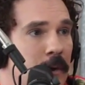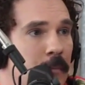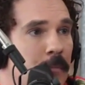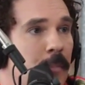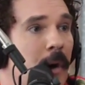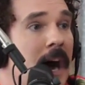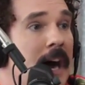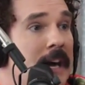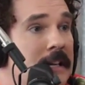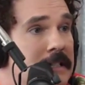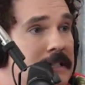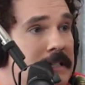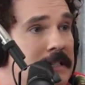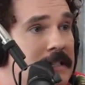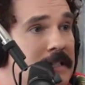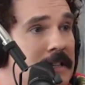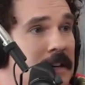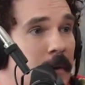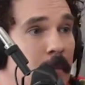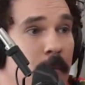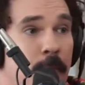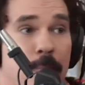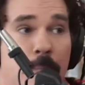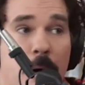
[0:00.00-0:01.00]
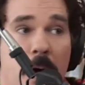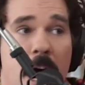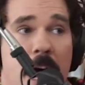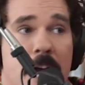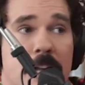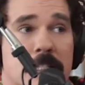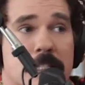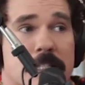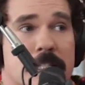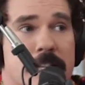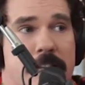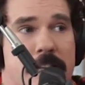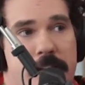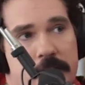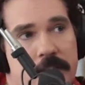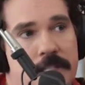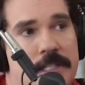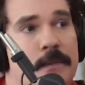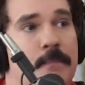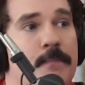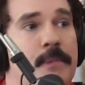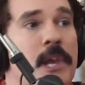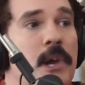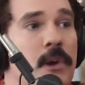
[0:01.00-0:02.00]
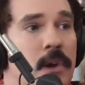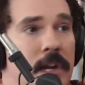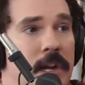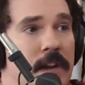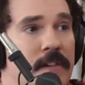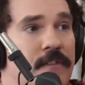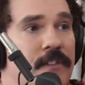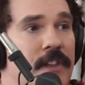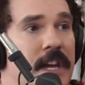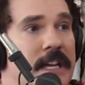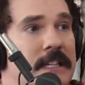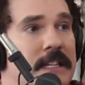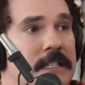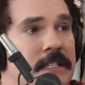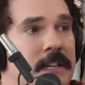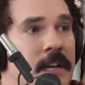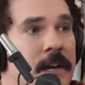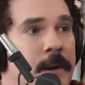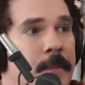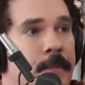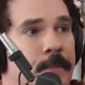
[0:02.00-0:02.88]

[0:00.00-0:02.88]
But here's the beauty of this.